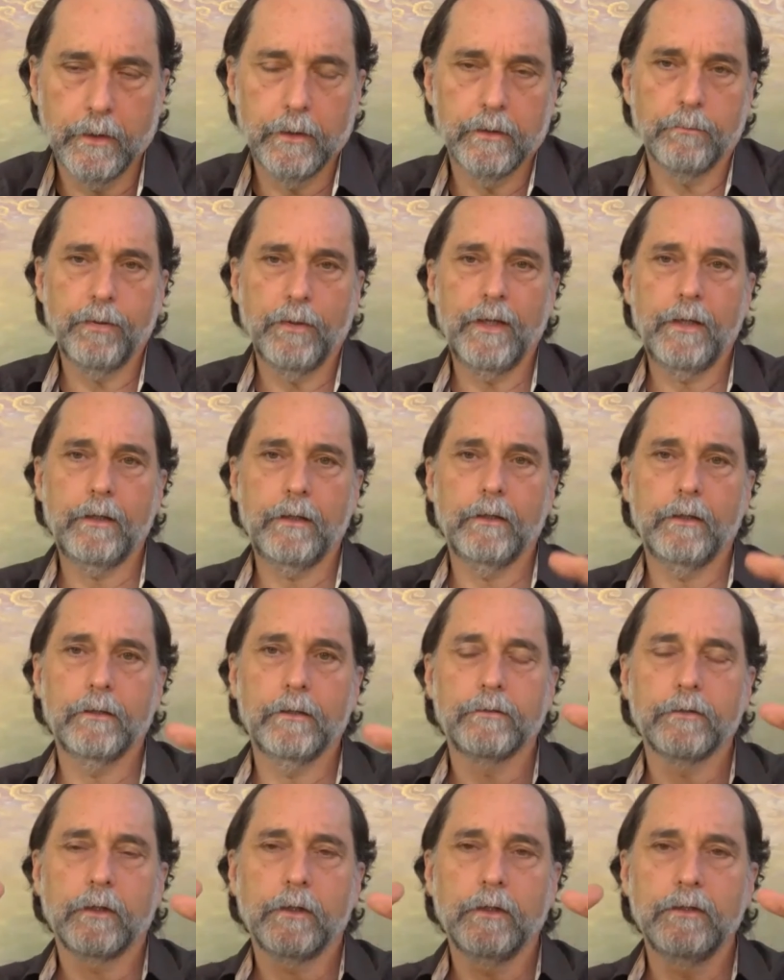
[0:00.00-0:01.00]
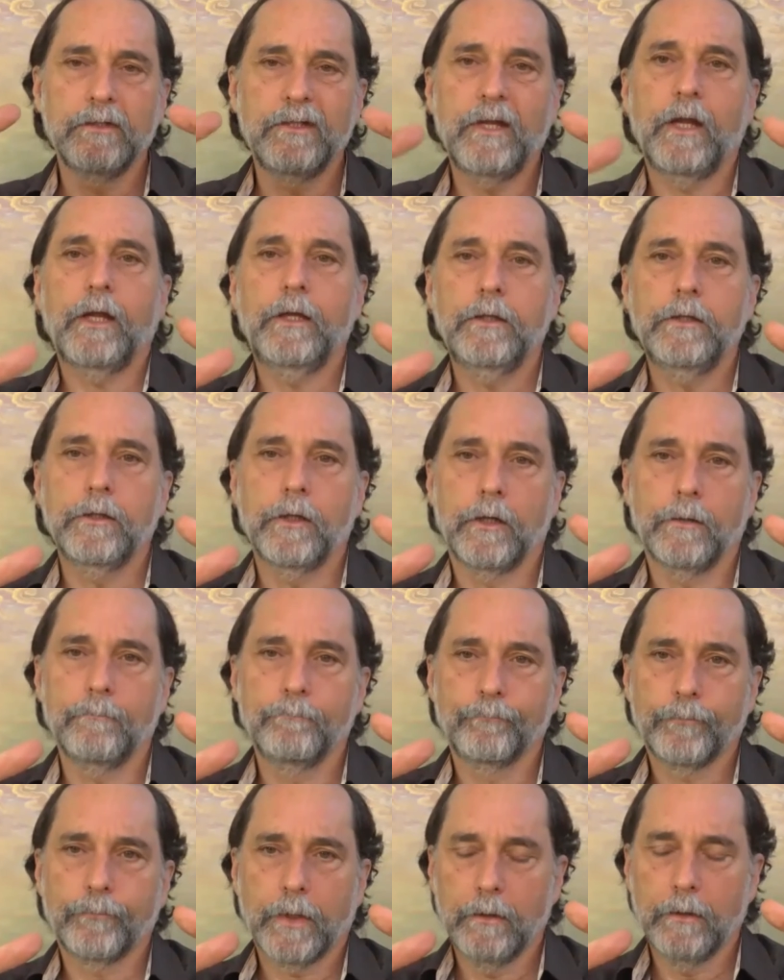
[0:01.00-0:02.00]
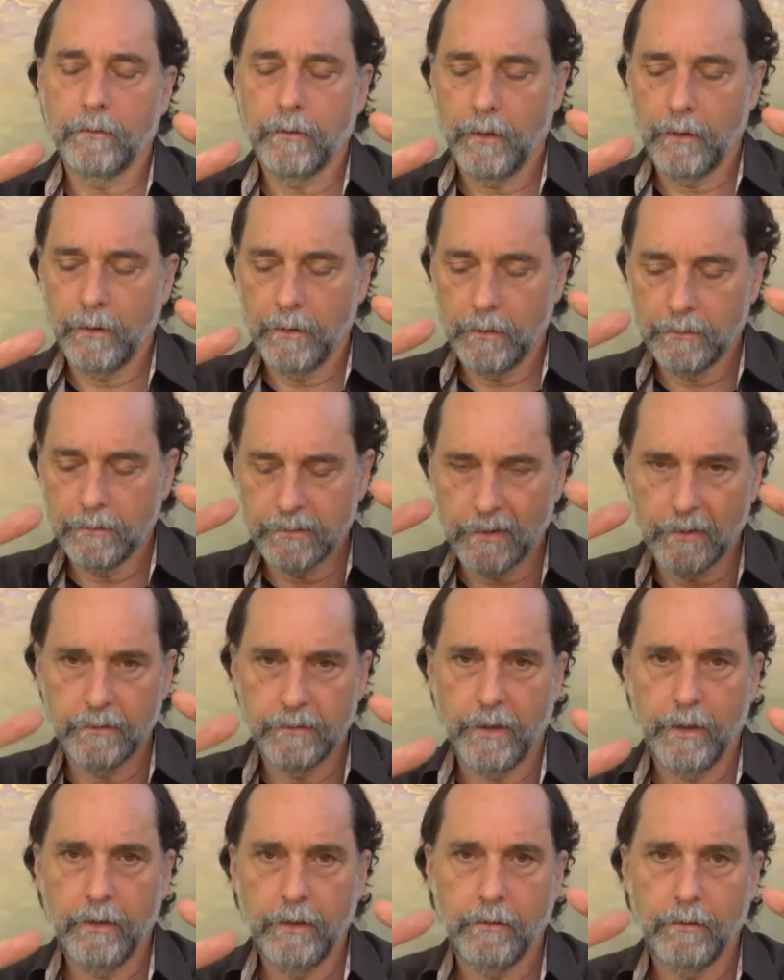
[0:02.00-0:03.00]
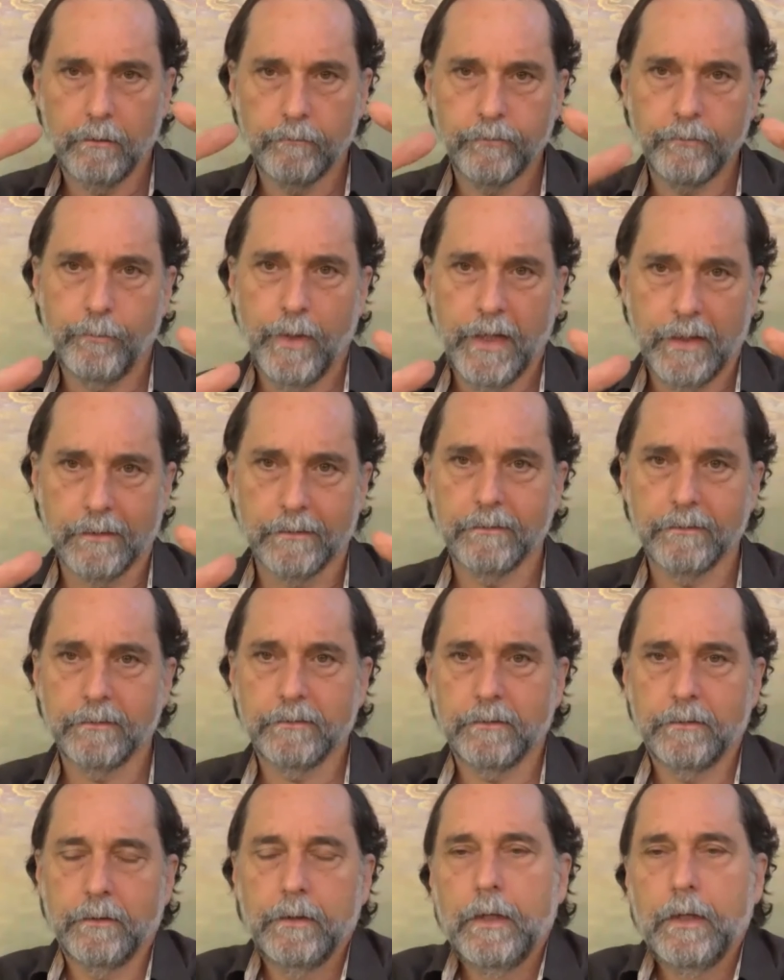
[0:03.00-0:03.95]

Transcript: And the plant is a container, okay? It's a container of space,